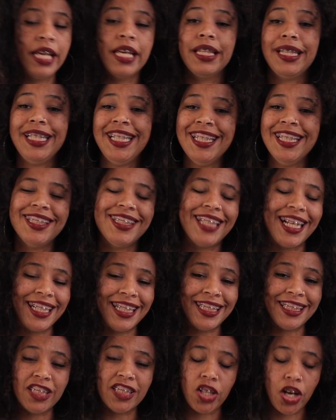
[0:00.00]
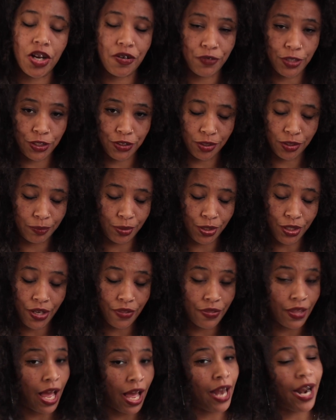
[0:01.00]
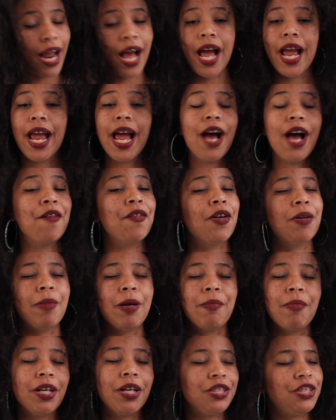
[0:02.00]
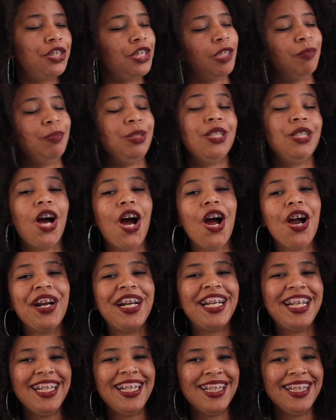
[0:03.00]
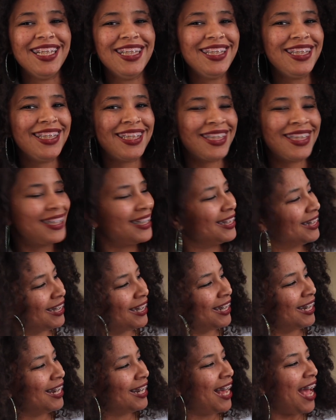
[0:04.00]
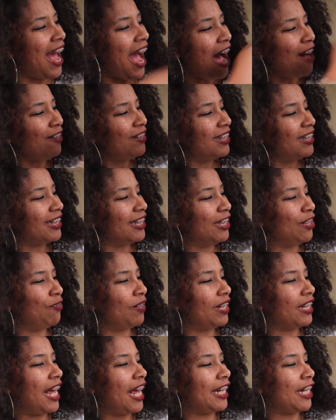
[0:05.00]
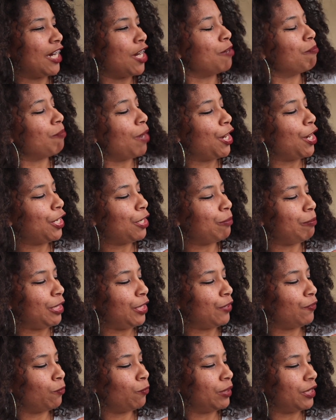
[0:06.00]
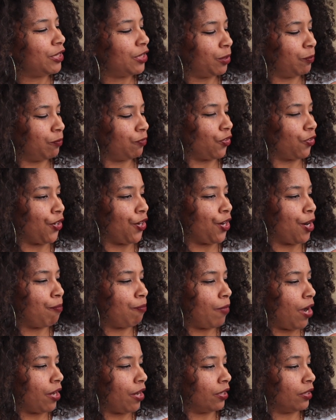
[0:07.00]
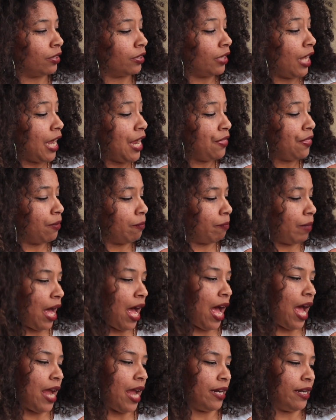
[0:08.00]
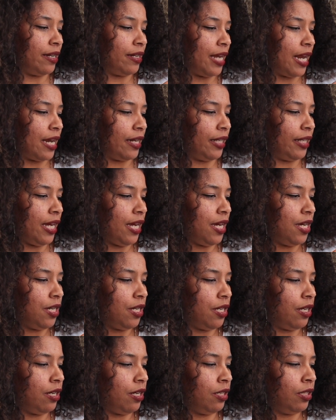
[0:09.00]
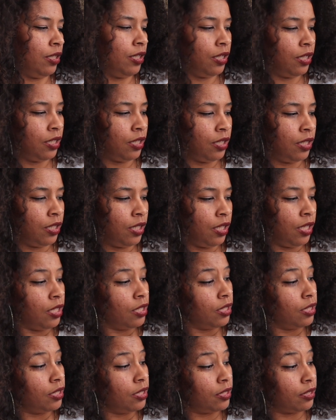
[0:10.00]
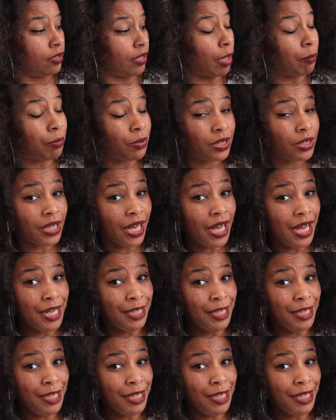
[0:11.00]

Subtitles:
the second nonfiction book that I have on my March TBR is How to Live Like a Monk, Medieval Wisdom for Modern Life by Danièle Cybulskie.